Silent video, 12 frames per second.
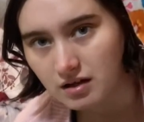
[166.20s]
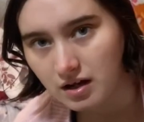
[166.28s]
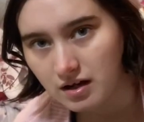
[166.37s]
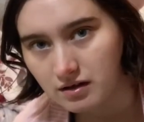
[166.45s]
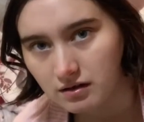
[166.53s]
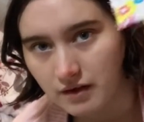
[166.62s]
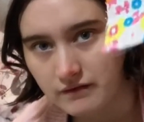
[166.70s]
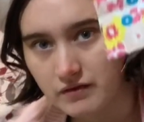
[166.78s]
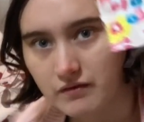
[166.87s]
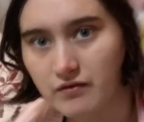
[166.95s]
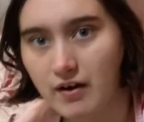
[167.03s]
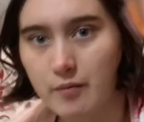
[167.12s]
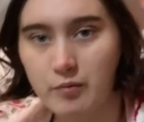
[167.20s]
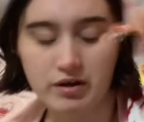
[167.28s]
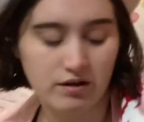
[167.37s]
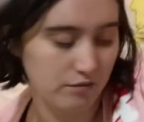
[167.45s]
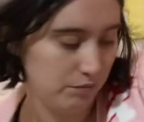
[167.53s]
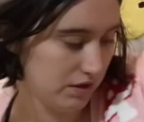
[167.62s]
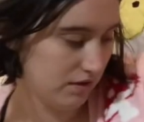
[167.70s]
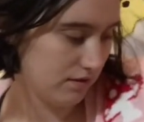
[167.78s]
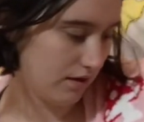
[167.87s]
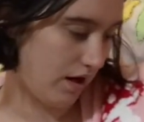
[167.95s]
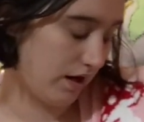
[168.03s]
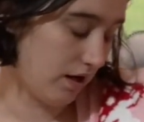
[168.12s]
leftover fabric because
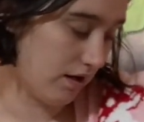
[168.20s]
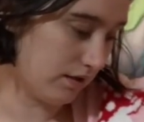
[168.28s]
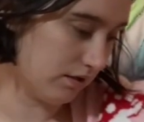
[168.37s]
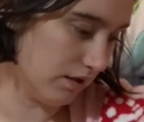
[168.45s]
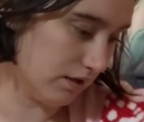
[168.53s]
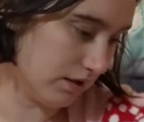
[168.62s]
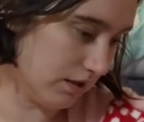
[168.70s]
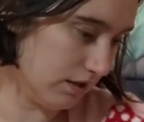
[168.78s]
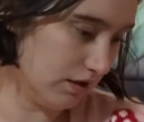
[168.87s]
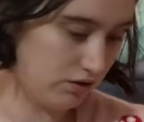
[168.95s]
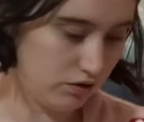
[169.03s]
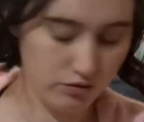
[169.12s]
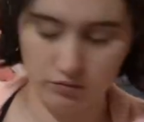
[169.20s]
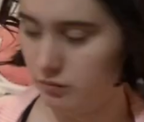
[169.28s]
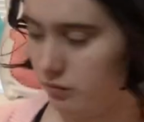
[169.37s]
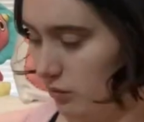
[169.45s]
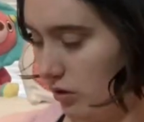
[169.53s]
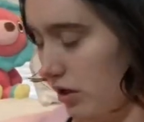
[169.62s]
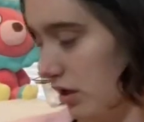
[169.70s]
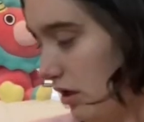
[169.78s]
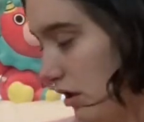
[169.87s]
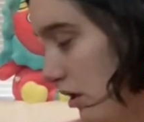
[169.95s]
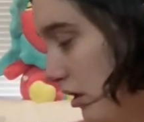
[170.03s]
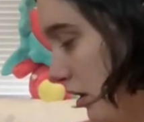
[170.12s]
I got sucked into
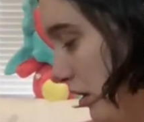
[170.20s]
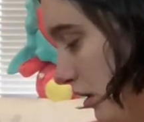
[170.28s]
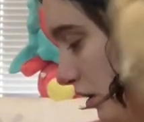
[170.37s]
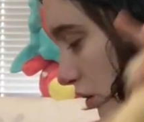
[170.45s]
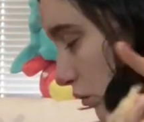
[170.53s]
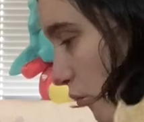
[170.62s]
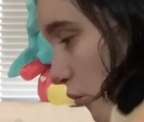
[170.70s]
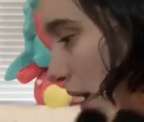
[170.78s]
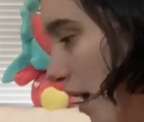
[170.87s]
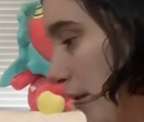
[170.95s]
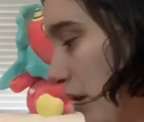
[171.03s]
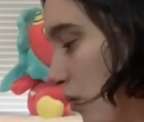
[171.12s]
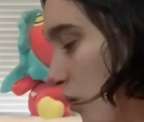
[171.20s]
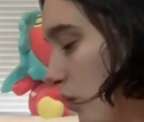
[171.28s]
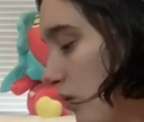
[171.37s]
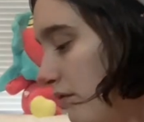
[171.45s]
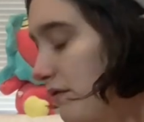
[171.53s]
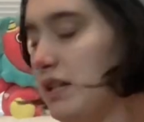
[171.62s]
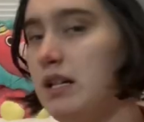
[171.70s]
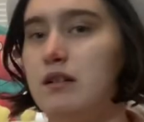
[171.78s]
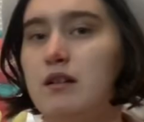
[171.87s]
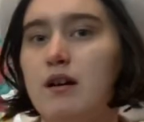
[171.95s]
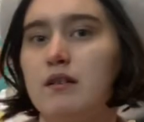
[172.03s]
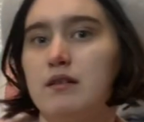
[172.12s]
the rabbit hole of
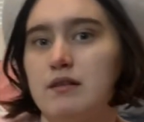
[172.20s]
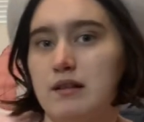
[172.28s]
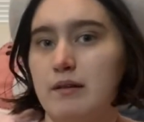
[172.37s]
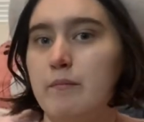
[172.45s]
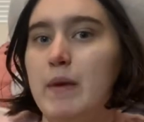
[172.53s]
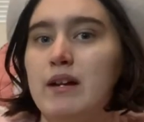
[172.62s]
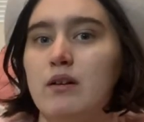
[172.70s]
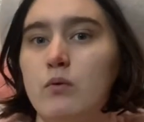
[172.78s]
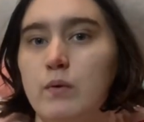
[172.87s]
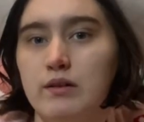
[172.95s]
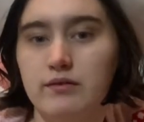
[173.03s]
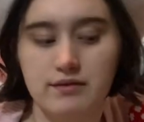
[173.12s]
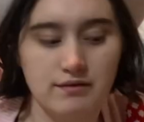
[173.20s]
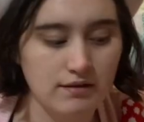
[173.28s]
TikTok that's like, make a quilt.